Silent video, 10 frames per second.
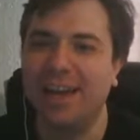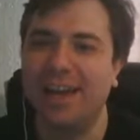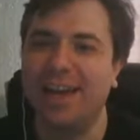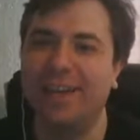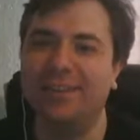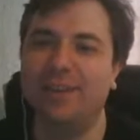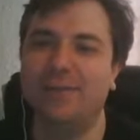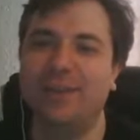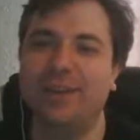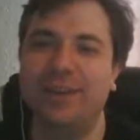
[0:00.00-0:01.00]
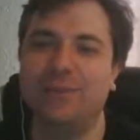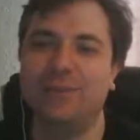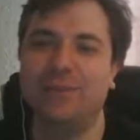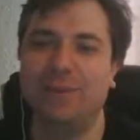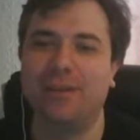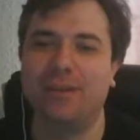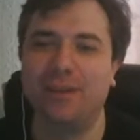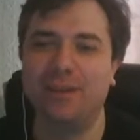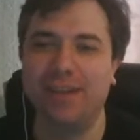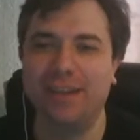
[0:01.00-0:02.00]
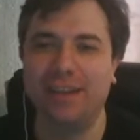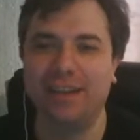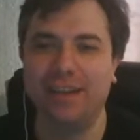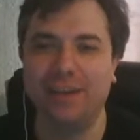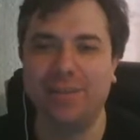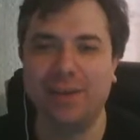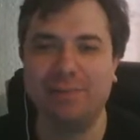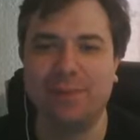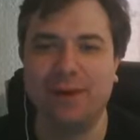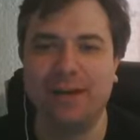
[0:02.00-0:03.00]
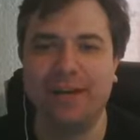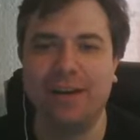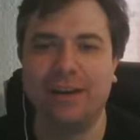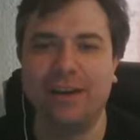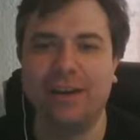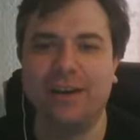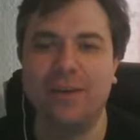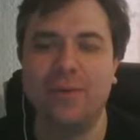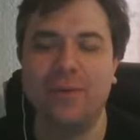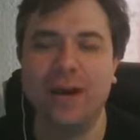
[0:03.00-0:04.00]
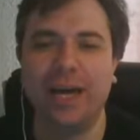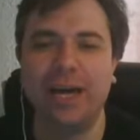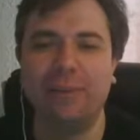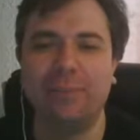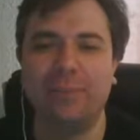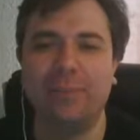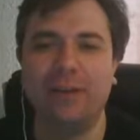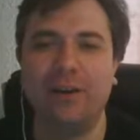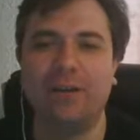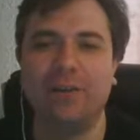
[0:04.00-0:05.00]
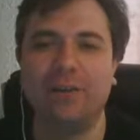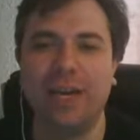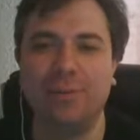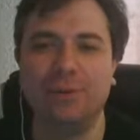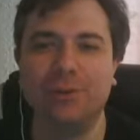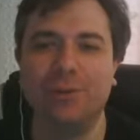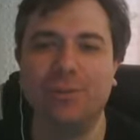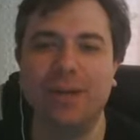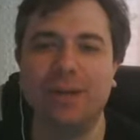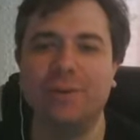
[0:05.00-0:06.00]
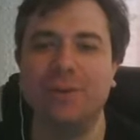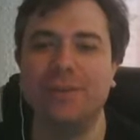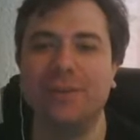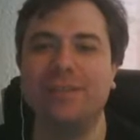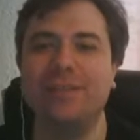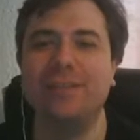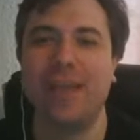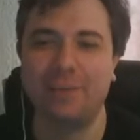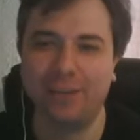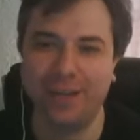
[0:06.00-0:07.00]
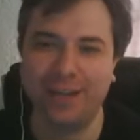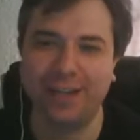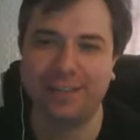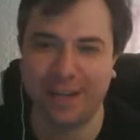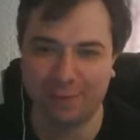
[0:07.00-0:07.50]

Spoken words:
And I don't think it was the best unit in the army by a long way on the tabletop, but it was definitely